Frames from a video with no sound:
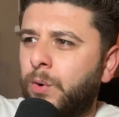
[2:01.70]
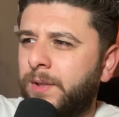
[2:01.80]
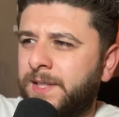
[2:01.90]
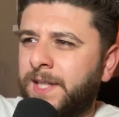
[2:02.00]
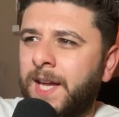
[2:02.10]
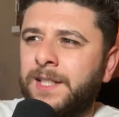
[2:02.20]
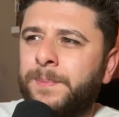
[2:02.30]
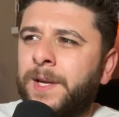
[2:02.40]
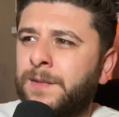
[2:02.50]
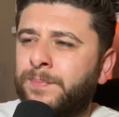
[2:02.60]
who it's against,
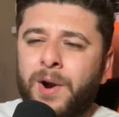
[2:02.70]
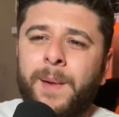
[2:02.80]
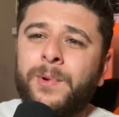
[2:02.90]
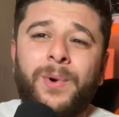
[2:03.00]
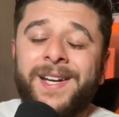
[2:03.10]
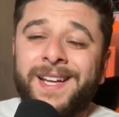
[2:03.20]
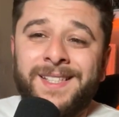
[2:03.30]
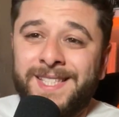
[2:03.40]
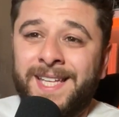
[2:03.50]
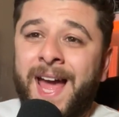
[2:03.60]
but it's probably 1
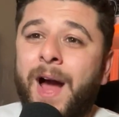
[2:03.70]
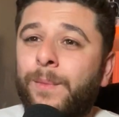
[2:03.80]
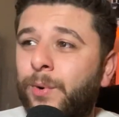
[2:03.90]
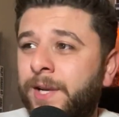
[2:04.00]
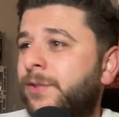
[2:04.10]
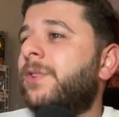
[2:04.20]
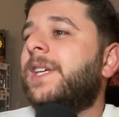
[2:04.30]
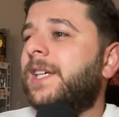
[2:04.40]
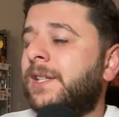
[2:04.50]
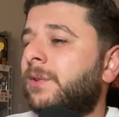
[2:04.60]
against the Cowboys or the
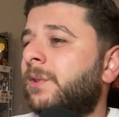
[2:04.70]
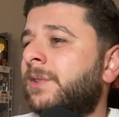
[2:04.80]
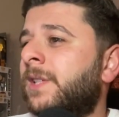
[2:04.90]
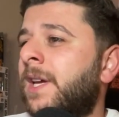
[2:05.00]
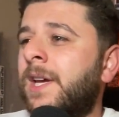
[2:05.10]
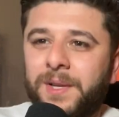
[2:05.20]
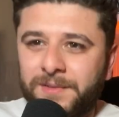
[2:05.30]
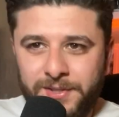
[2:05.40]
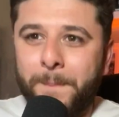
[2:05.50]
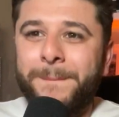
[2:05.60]
Eagles,
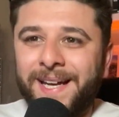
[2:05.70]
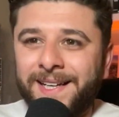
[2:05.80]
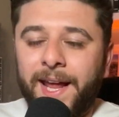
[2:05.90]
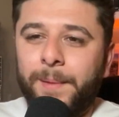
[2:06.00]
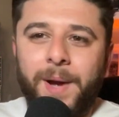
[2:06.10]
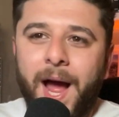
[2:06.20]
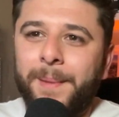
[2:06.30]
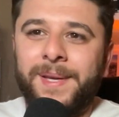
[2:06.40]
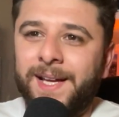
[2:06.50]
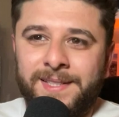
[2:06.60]
some big name.
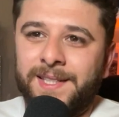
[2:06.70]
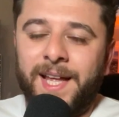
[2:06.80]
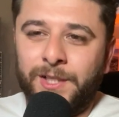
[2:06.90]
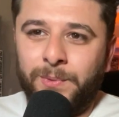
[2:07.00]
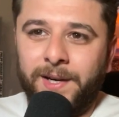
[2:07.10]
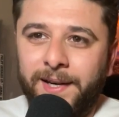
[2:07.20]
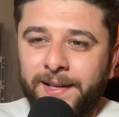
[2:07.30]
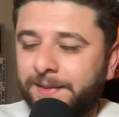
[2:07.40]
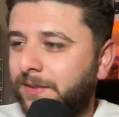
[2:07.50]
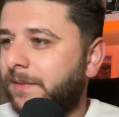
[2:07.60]
I'm guessing that's what it
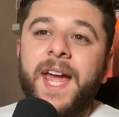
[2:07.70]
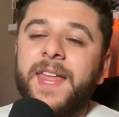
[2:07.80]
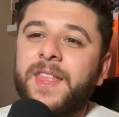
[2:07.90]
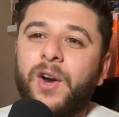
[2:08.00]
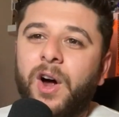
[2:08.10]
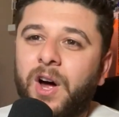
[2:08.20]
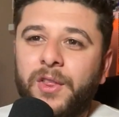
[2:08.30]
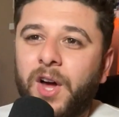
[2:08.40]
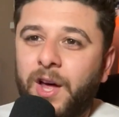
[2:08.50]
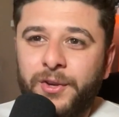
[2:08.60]
is. And then all
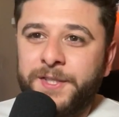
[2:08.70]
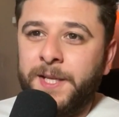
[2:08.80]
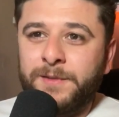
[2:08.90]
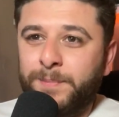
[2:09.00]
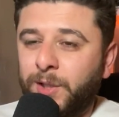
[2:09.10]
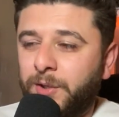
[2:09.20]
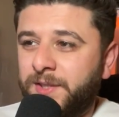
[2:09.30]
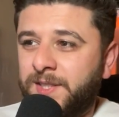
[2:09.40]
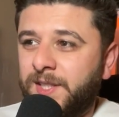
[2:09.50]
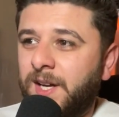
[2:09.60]
the other teams below the
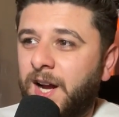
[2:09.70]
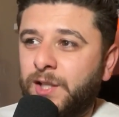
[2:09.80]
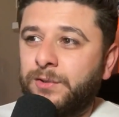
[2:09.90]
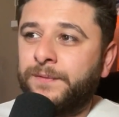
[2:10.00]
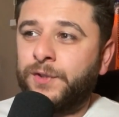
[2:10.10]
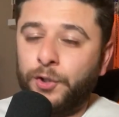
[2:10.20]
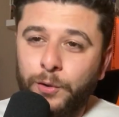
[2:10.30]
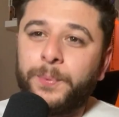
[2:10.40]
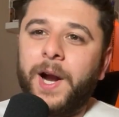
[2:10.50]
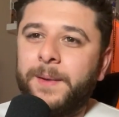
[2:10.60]
Seahawks with 2
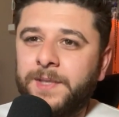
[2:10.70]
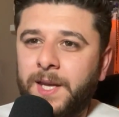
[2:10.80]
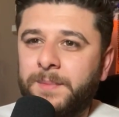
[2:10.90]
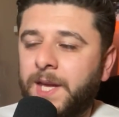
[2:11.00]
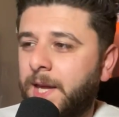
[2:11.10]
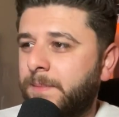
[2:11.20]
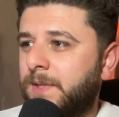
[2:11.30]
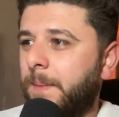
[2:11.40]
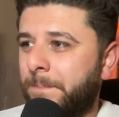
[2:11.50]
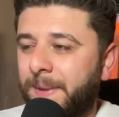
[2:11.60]
primetime games
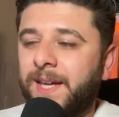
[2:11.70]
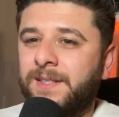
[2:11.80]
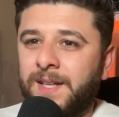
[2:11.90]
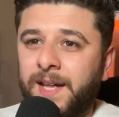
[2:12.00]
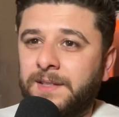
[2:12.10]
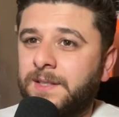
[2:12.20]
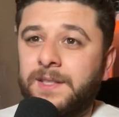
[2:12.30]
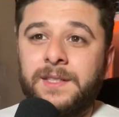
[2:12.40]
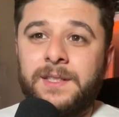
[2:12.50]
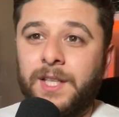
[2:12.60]
make sense.
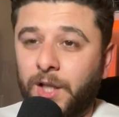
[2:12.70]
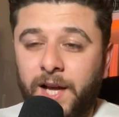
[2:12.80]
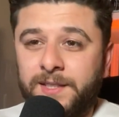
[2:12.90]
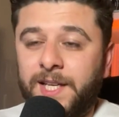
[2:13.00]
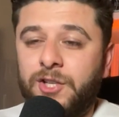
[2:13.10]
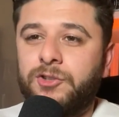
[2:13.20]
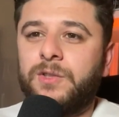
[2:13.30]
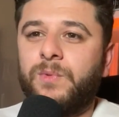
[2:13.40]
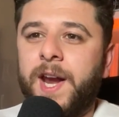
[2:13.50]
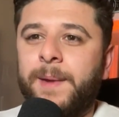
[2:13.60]
The Los Angeles
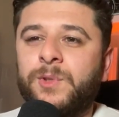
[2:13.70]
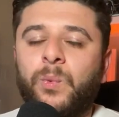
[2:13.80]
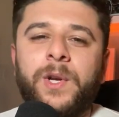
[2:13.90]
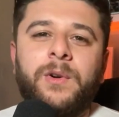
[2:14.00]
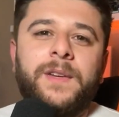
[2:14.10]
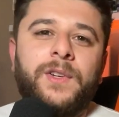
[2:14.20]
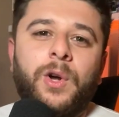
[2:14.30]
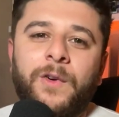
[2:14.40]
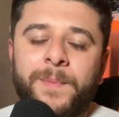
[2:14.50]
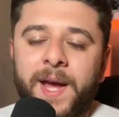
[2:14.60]
Rams, we don't even
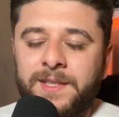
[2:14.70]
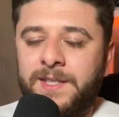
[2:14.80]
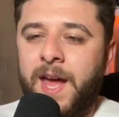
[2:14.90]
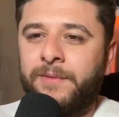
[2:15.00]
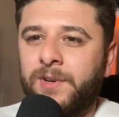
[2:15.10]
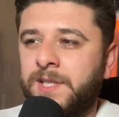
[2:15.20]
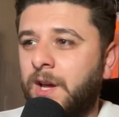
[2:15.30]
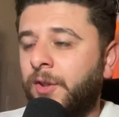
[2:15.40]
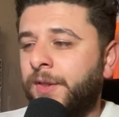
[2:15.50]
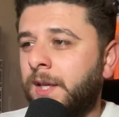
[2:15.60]
know if Matt Stafford's
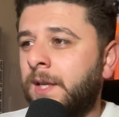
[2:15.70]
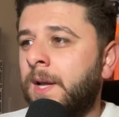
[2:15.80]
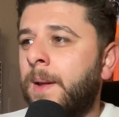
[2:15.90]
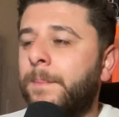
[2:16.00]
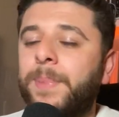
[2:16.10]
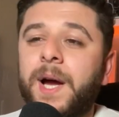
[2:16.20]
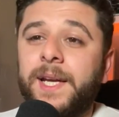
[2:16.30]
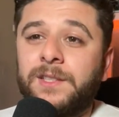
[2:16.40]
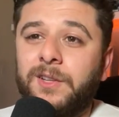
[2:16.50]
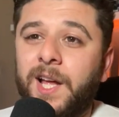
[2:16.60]
healthy, but
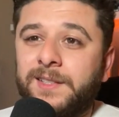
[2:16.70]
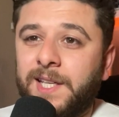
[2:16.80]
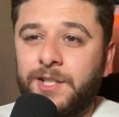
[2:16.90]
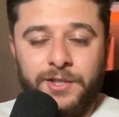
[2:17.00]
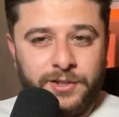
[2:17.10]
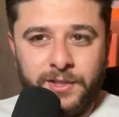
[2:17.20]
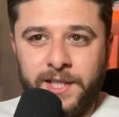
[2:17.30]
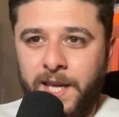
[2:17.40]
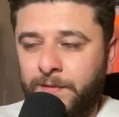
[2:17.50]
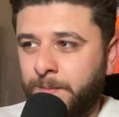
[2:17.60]
it's Los Angeles, so they
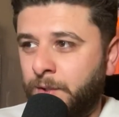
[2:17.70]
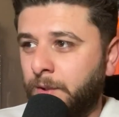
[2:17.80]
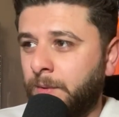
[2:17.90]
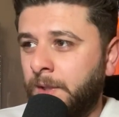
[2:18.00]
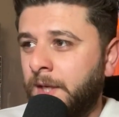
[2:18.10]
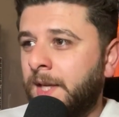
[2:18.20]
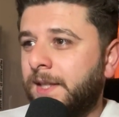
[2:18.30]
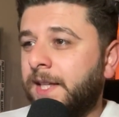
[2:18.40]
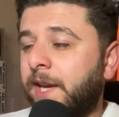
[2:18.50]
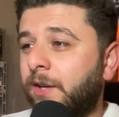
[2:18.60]
gave him 2.
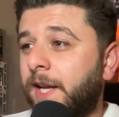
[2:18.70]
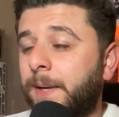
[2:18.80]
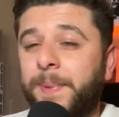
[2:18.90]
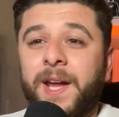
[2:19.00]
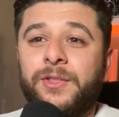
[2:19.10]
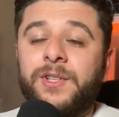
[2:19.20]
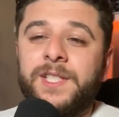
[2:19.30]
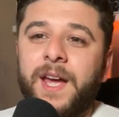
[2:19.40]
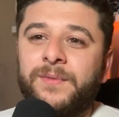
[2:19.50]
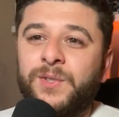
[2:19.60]
The Carolina Panthers
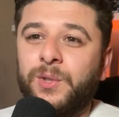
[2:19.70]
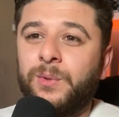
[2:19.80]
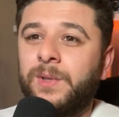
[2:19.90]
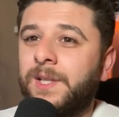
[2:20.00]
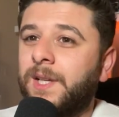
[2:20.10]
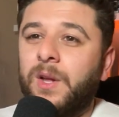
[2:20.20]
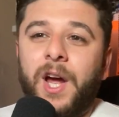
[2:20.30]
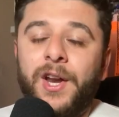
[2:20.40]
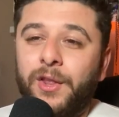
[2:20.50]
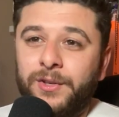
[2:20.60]
have 2.
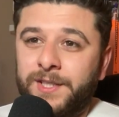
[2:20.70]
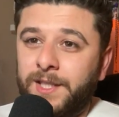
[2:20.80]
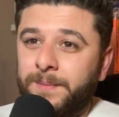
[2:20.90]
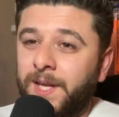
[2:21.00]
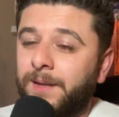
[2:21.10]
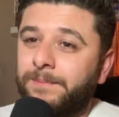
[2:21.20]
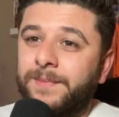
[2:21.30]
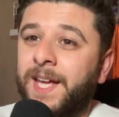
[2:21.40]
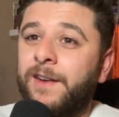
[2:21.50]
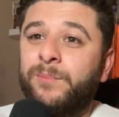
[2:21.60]
Another team that
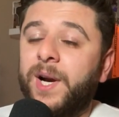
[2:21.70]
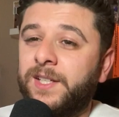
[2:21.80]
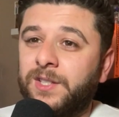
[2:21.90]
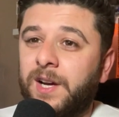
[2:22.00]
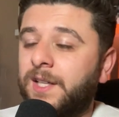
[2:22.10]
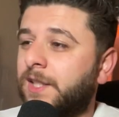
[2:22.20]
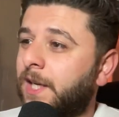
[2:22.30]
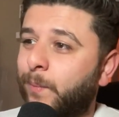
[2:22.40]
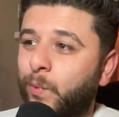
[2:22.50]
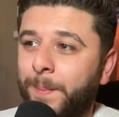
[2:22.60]
they have Bryce Young, the
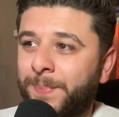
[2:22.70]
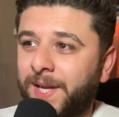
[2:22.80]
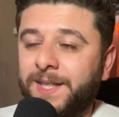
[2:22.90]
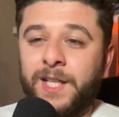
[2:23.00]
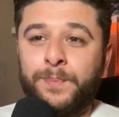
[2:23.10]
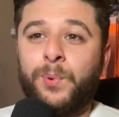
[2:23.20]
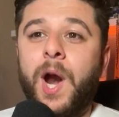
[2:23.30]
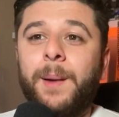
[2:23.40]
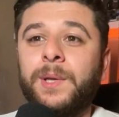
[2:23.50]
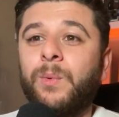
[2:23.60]
number 1 pick. That's
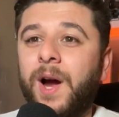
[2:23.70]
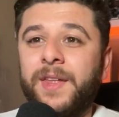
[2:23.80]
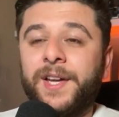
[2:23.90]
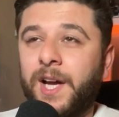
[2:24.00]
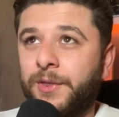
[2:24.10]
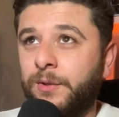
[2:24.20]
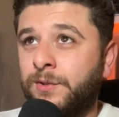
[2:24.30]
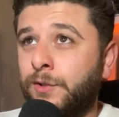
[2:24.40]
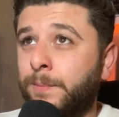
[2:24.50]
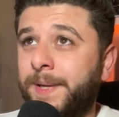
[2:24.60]
probably why they got those
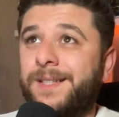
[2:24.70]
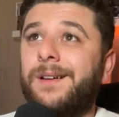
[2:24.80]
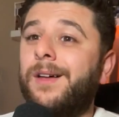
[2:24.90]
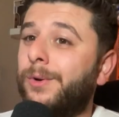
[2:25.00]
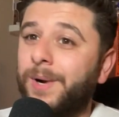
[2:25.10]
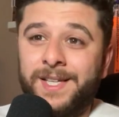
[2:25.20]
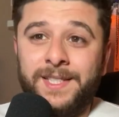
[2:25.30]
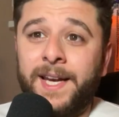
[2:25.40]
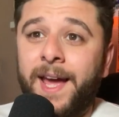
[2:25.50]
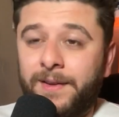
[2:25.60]
2 picks. Otherwise,
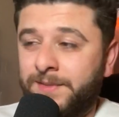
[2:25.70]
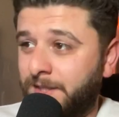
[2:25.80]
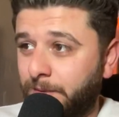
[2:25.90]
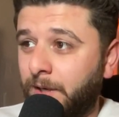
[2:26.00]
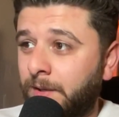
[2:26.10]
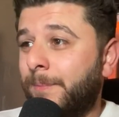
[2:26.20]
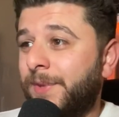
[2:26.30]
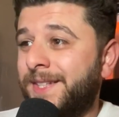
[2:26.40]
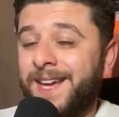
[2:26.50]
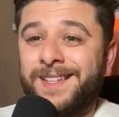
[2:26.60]
they'd have 0.
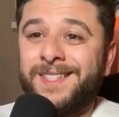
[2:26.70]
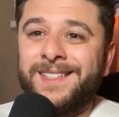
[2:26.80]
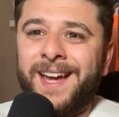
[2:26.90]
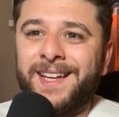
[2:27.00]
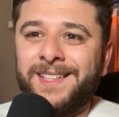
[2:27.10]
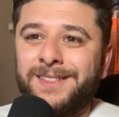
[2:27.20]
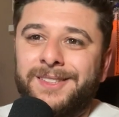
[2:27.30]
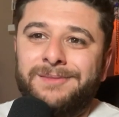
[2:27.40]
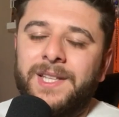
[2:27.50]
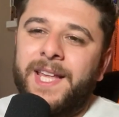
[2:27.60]
The Tennessee
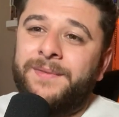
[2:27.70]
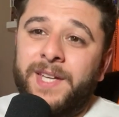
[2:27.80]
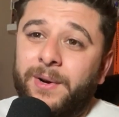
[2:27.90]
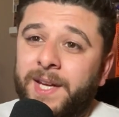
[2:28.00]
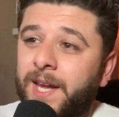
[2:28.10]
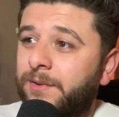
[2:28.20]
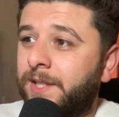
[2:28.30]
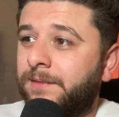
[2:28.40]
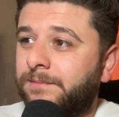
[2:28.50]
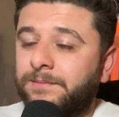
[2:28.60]
Titans, they have Derrick Henry.